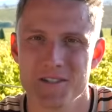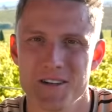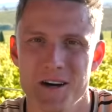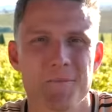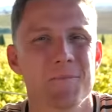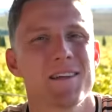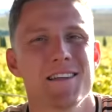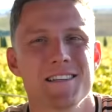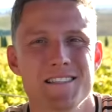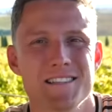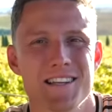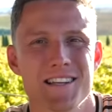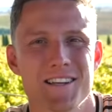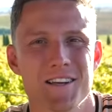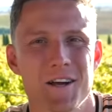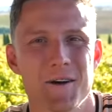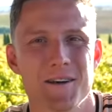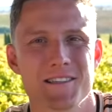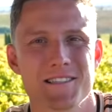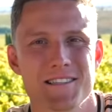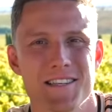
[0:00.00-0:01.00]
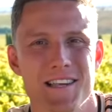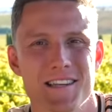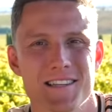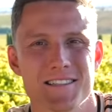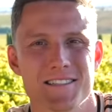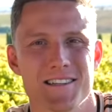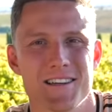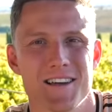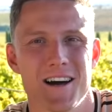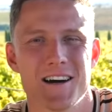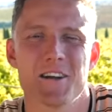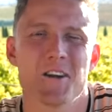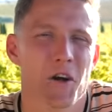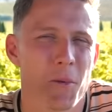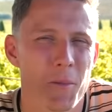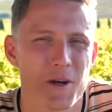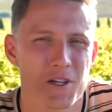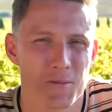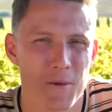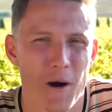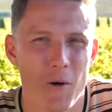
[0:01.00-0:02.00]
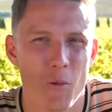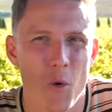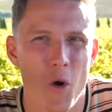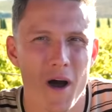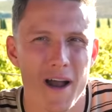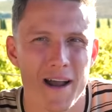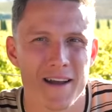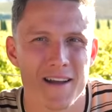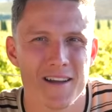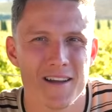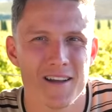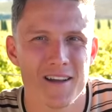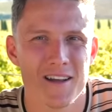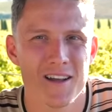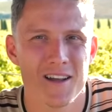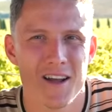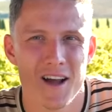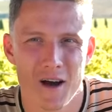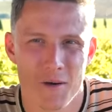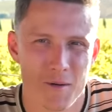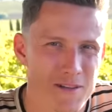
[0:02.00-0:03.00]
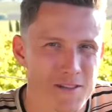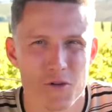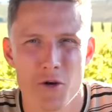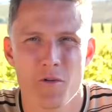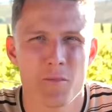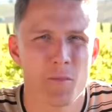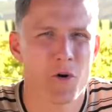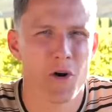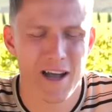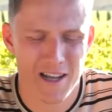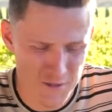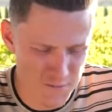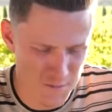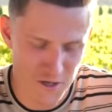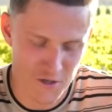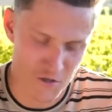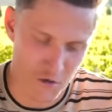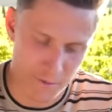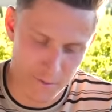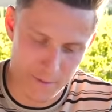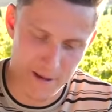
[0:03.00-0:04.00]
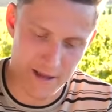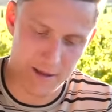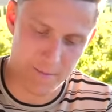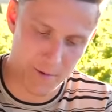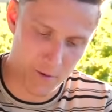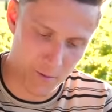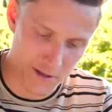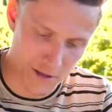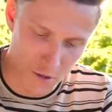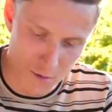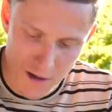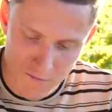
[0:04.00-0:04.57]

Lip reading: I'm pleased it didn't go extinct. I don't know much about wine. We're sort of more experts on beer, but we do